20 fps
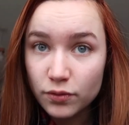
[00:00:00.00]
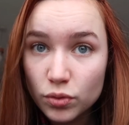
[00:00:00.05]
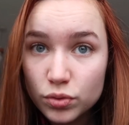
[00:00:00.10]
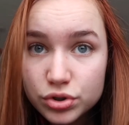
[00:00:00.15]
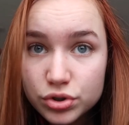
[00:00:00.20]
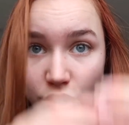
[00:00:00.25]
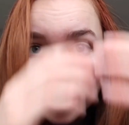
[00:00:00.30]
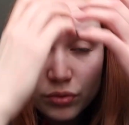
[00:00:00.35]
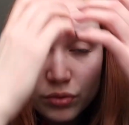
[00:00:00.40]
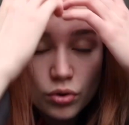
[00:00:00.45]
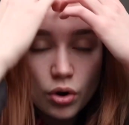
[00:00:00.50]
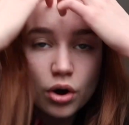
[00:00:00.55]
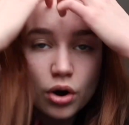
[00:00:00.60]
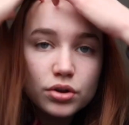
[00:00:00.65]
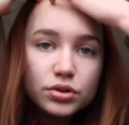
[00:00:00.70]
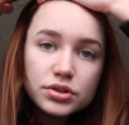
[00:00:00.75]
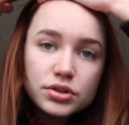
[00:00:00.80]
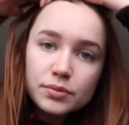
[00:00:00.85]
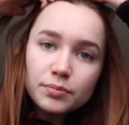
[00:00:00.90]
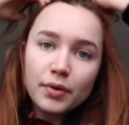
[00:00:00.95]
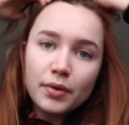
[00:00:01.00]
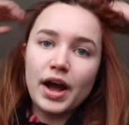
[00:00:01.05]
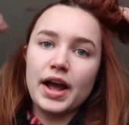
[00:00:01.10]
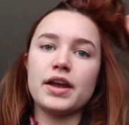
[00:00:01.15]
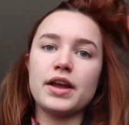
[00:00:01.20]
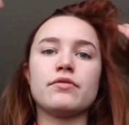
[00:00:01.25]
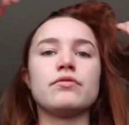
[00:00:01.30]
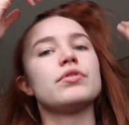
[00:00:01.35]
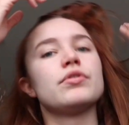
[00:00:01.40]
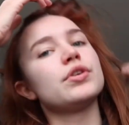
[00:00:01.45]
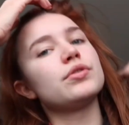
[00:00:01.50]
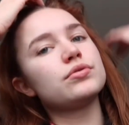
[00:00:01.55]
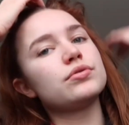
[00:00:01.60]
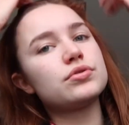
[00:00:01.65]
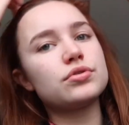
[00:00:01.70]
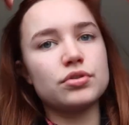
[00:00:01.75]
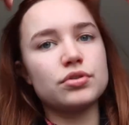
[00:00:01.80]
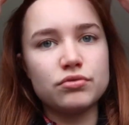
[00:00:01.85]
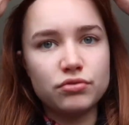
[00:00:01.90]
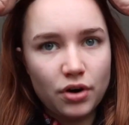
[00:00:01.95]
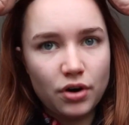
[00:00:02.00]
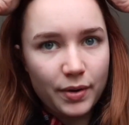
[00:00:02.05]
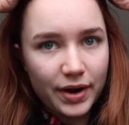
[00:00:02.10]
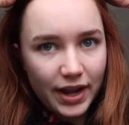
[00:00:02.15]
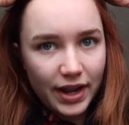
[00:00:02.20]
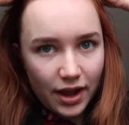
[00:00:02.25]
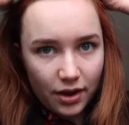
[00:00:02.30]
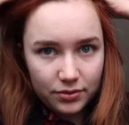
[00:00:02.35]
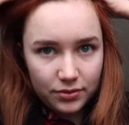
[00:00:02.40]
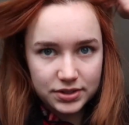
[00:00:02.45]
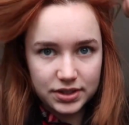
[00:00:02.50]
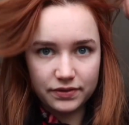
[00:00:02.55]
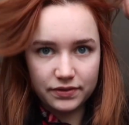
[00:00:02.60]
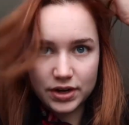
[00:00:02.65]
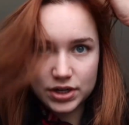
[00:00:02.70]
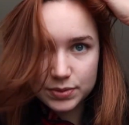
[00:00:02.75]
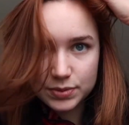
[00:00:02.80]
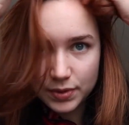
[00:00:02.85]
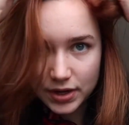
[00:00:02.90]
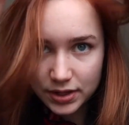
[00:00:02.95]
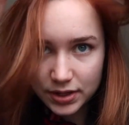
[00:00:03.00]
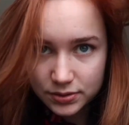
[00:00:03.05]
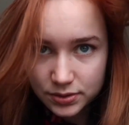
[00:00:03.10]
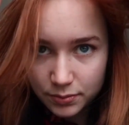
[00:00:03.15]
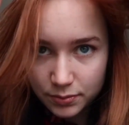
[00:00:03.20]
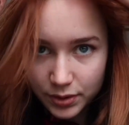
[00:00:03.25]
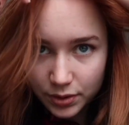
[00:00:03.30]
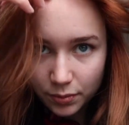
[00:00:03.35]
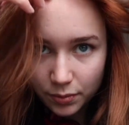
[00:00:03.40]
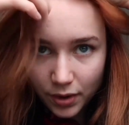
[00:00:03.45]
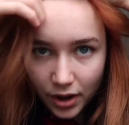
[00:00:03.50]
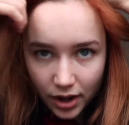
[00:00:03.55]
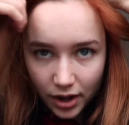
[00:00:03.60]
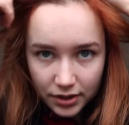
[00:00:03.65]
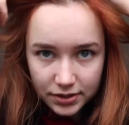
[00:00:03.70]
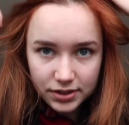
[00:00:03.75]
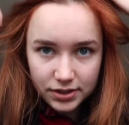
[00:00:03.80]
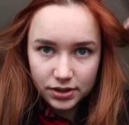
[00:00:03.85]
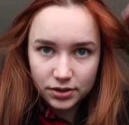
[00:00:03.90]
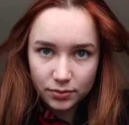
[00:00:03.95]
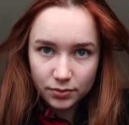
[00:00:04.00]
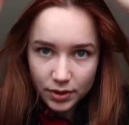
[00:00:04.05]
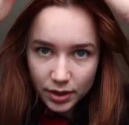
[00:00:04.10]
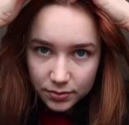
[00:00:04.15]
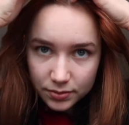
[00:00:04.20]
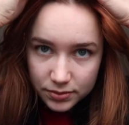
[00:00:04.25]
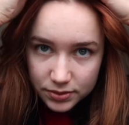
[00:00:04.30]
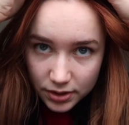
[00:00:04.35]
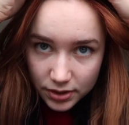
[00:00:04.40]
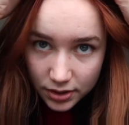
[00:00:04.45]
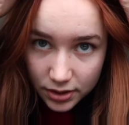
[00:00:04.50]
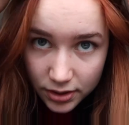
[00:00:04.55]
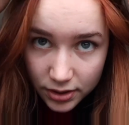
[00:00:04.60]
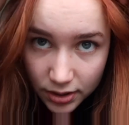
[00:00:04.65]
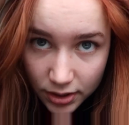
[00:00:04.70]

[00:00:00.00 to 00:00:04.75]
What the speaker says: also got my roots growing out. If I just put it into middle parting, you'll be able to